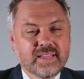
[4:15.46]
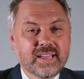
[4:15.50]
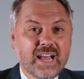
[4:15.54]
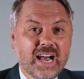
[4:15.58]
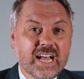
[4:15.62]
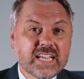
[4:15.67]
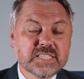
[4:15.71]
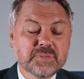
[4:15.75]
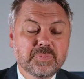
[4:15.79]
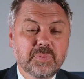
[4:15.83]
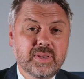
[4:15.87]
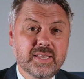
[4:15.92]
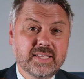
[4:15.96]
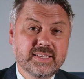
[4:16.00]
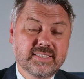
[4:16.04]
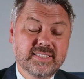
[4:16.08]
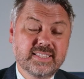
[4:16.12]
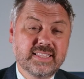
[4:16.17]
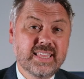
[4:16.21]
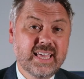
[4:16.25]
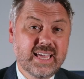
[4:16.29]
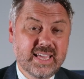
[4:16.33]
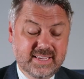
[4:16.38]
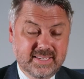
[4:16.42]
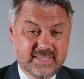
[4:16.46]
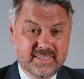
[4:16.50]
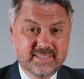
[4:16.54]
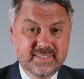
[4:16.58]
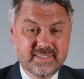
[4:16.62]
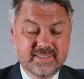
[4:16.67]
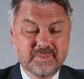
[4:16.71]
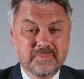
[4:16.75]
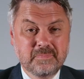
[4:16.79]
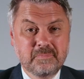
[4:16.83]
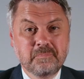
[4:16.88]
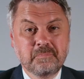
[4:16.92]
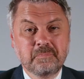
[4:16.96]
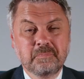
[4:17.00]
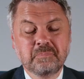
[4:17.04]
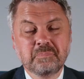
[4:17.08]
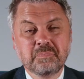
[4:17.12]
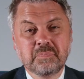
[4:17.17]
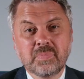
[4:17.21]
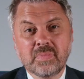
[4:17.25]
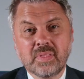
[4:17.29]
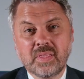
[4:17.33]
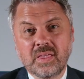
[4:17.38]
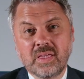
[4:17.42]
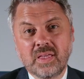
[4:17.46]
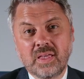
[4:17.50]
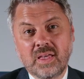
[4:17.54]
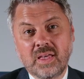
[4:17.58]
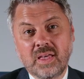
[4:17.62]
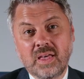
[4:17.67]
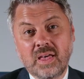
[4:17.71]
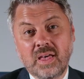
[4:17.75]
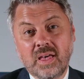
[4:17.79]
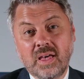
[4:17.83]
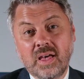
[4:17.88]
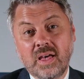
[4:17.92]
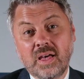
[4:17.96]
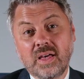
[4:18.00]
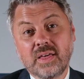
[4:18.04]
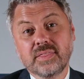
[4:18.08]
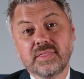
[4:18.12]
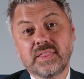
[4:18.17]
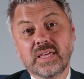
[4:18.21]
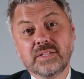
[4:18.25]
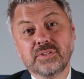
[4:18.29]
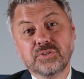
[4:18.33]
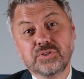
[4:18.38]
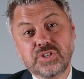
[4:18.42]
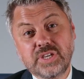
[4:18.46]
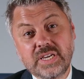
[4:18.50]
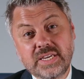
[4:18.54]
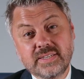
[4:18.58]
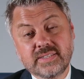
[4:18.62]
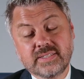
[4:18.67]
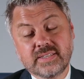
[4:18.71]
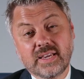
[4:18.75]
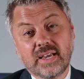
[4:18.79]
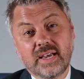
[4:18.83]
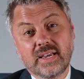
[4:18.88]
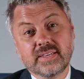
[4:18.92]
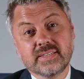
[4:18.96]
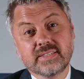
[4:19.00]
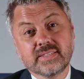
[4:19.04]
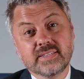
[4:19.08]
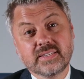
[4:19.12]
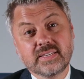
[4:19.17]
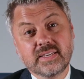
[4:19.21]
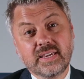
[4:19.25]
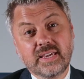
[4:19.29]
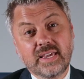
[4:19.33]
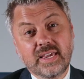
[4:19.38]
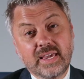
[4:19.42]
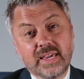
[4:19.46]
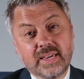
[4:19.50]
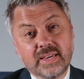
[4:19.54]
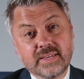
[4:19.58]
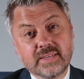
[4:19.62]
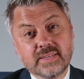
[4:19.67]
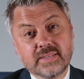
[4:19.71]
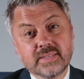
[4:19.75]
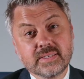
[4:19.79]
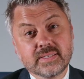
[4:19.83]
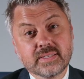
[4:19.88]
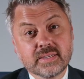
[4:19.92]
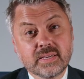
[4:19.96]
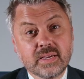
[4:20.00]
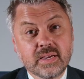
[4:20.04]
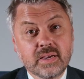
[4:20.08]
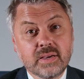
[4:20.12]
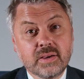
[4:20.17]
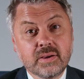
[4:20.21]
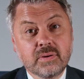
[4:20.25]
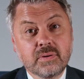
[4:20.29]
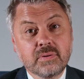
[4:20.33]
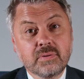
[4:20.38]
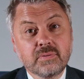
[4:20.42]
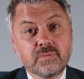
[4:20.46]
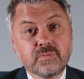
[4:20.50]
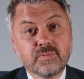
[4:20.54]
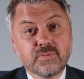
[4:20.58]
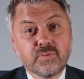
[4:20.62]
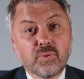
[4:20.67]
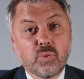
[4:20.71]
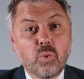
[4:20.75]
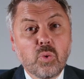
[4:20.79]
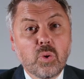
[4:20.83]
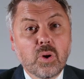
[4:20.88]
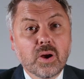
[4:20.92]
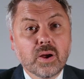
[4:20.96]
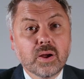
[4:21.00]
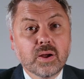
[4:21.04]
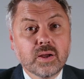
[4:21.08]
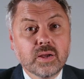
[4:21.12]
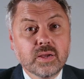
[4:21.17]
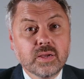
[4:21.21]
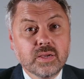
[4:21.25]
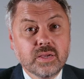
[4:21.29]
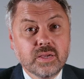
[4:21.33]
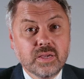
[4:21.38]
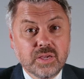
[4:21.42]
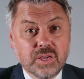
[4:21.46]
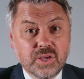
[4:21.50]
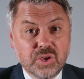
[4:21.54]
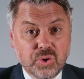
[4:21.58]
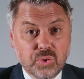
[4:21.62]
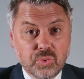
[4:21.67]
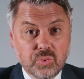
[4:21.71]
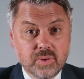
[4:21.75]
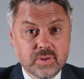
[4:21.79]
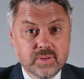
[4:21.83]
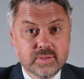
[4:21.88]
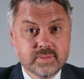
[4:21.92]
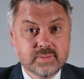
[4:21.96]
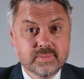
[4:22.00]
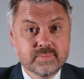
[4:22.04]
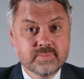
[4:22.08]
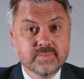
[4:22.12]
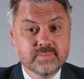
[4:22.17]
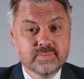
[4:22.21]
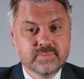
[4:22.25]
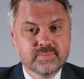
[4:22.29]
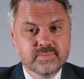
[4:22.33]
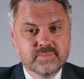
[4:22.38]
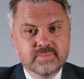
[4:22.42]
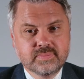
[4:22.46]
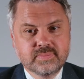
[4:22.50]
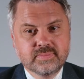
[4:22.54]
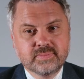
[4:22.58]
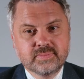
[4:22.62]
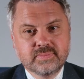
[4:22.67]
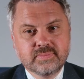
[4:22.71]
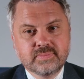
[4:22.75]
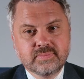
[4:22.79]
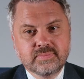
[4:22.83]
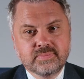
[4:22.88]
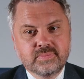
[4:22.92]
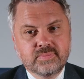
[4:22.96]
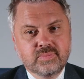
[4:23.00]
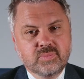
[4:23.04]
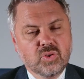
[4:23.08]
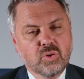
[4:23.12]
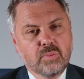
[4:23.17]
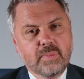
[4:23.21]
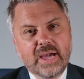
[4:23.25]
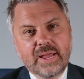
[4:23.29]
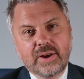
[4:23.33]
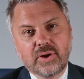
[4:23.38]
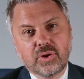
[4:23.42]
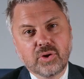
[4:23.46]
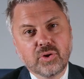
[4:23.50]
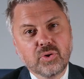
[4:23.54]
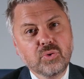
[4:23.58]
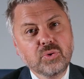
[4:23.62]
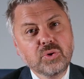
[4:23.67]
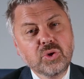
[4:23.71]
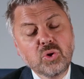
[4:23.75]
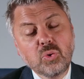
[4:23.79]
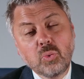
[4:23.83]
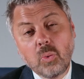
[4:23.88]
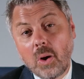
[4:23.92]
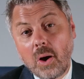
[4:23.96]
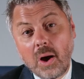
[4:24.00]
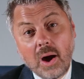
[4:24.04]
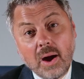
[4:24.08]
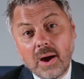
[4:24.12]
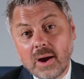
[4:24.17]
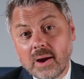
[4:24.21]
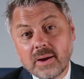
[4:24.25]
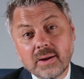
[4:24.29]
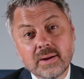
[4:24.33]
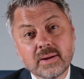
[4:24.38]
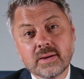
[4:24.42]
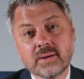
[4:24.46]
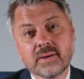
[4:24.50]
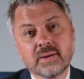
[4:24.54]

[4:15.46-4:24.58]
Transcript: the gospel is this that Jesus is for you. No matter who you are,